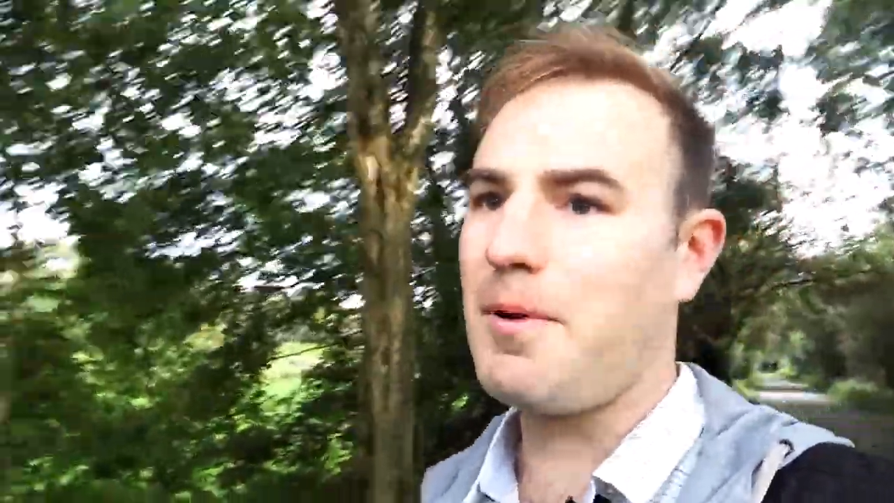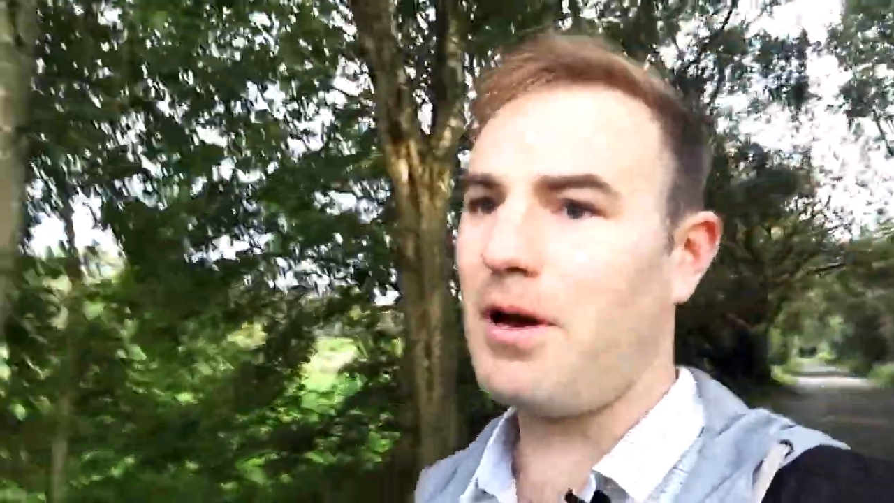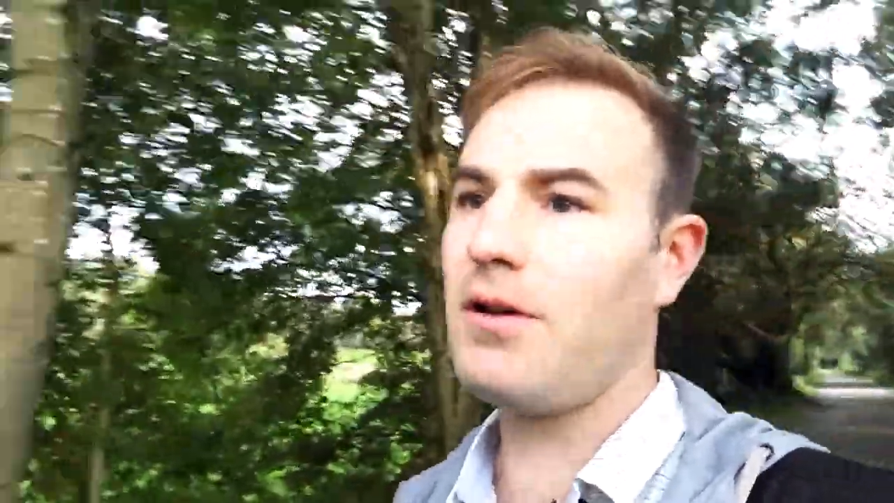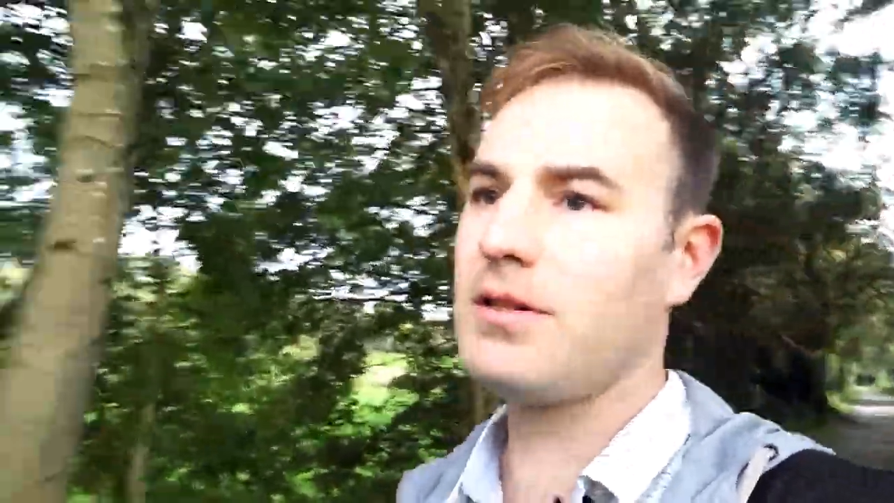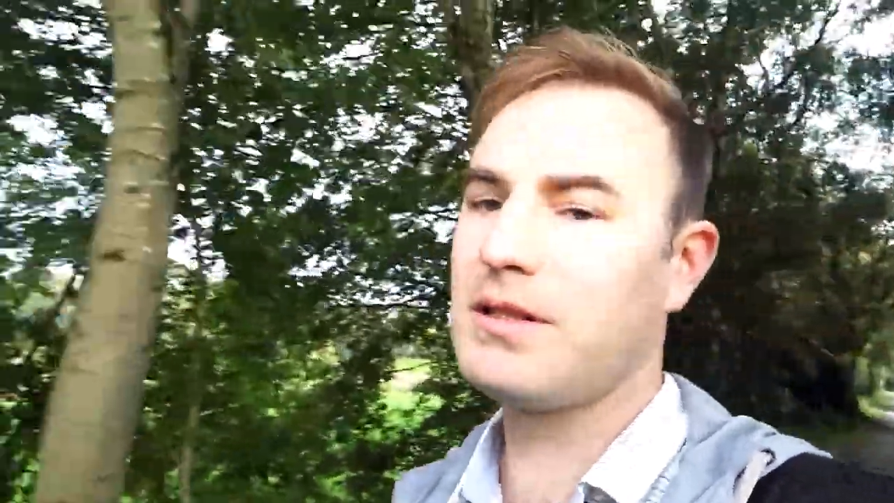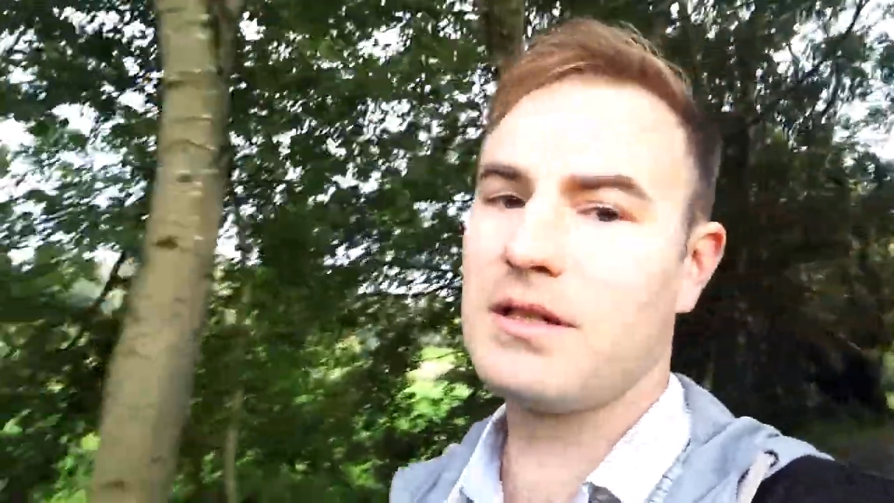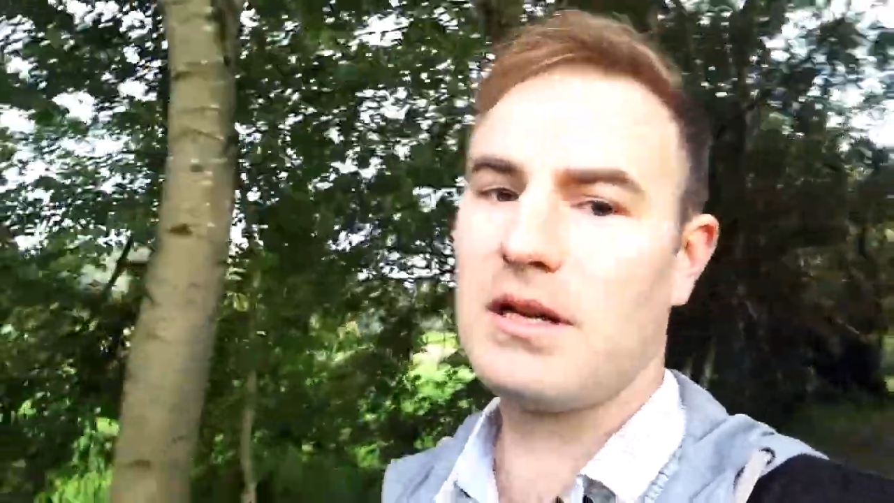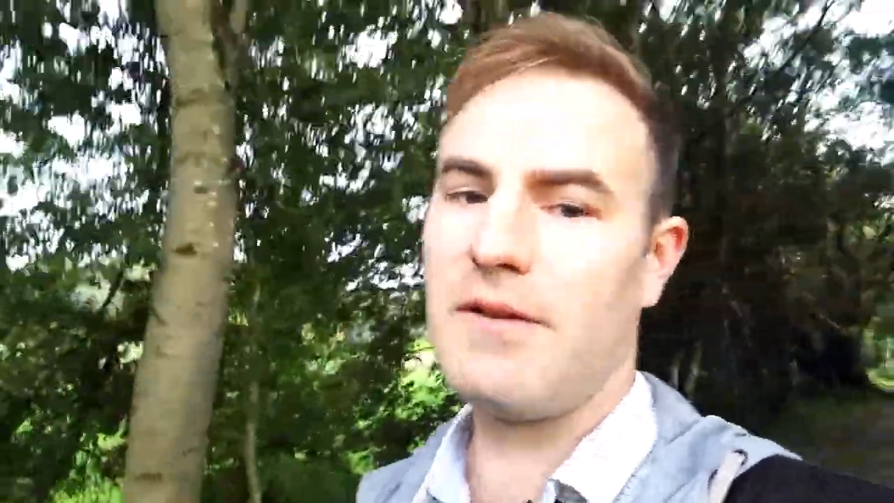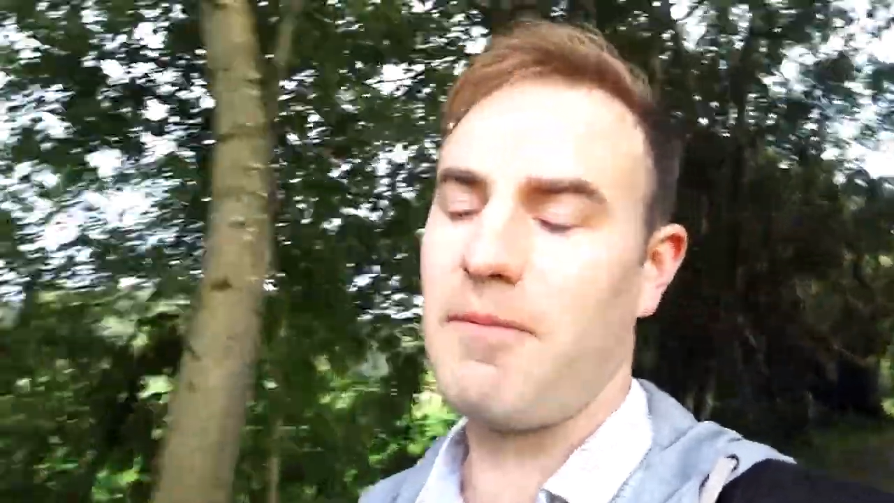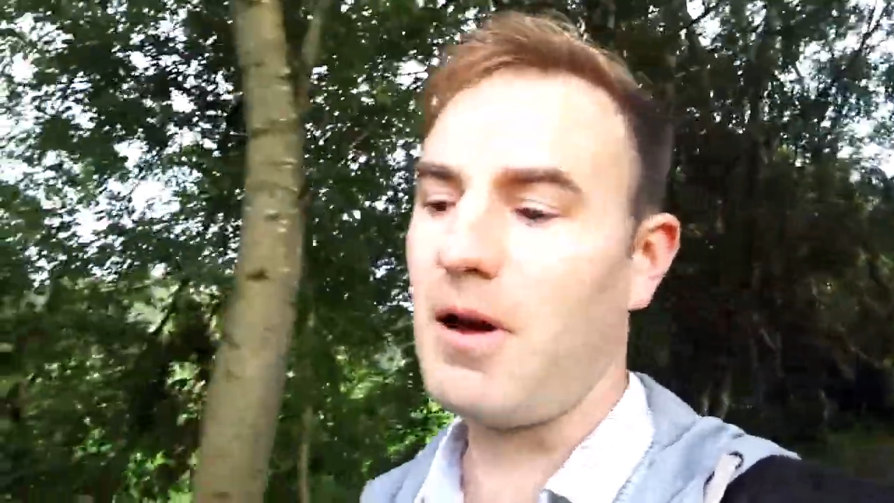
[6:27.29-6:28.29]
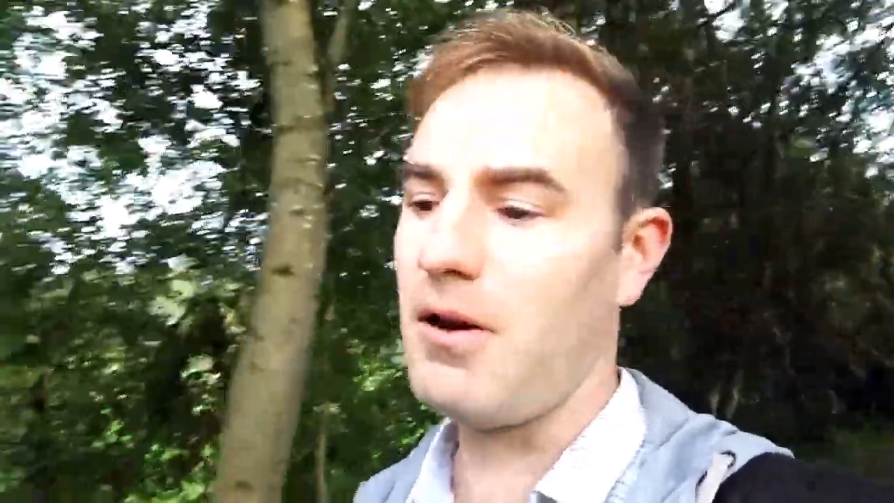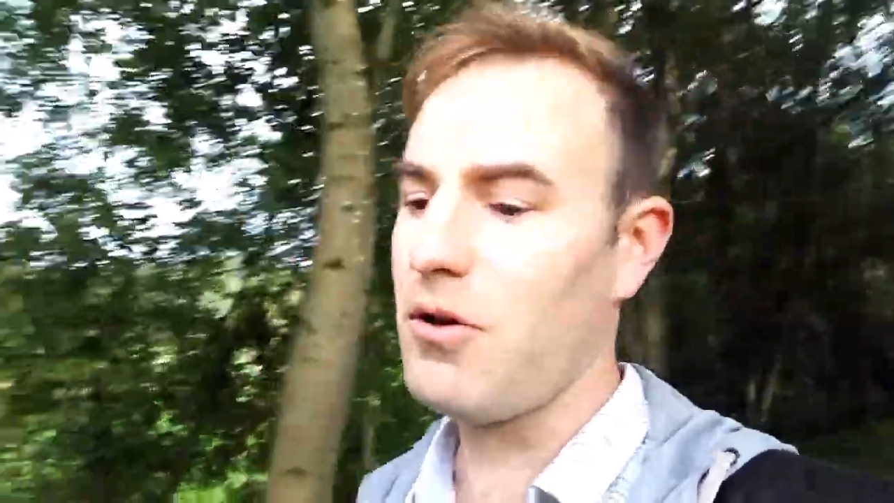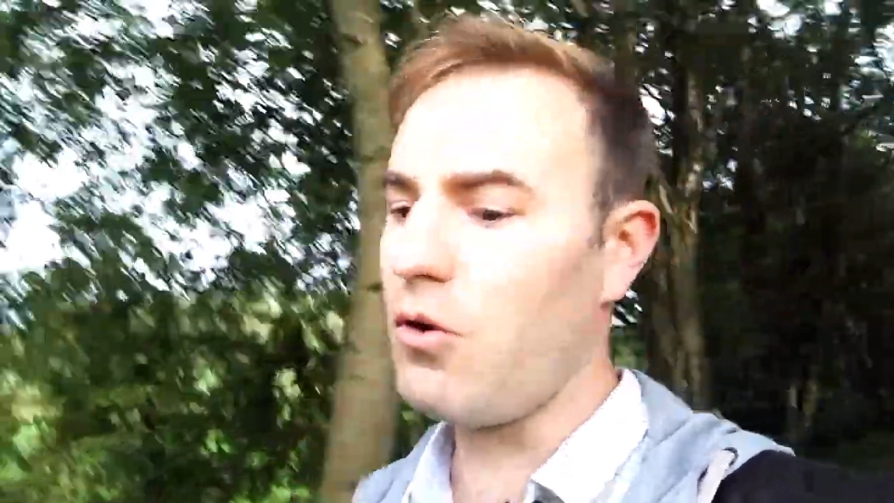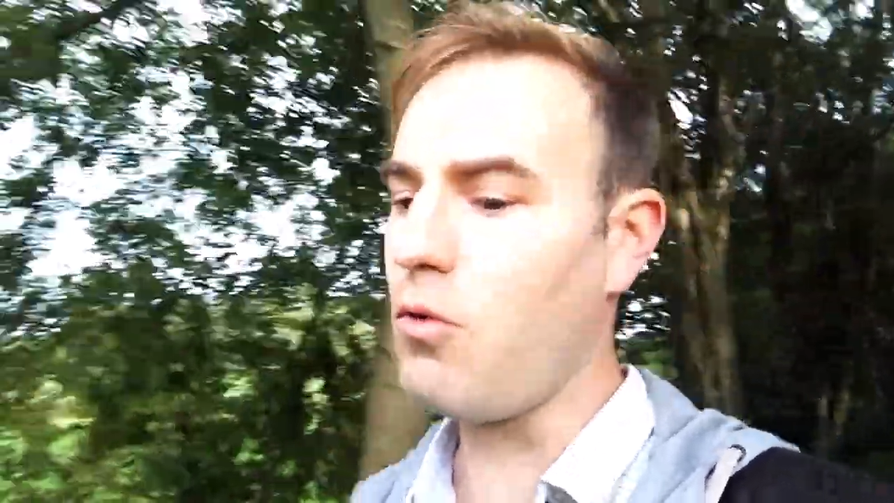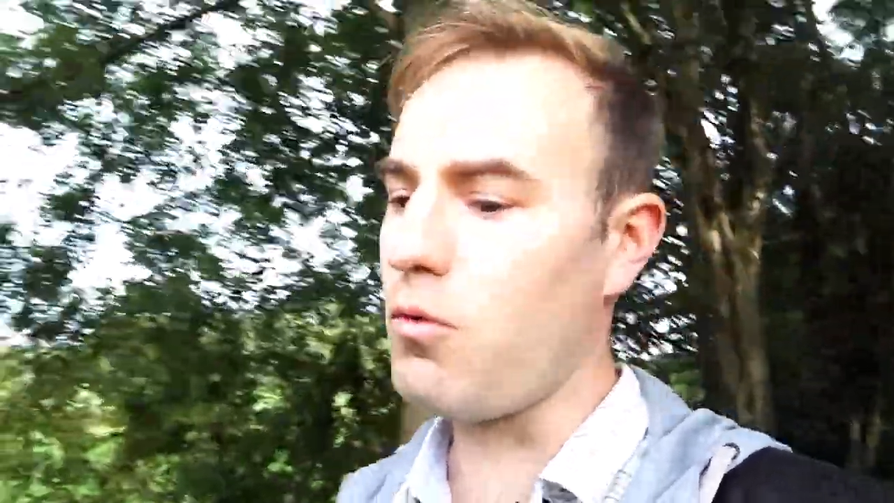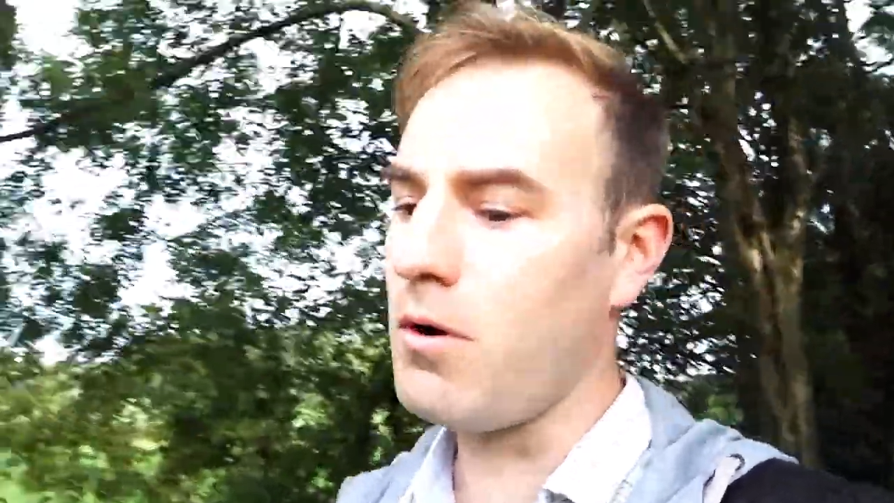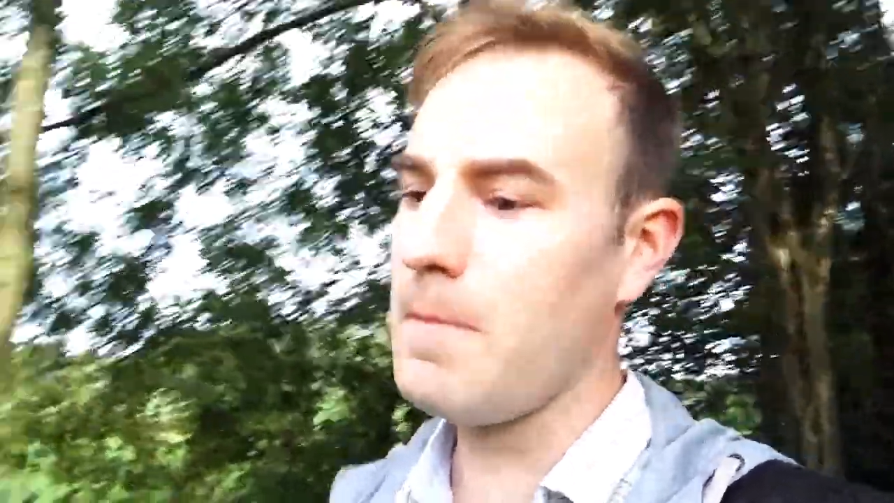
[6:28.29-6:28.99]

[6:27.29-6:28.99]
past Cliff Park Hall.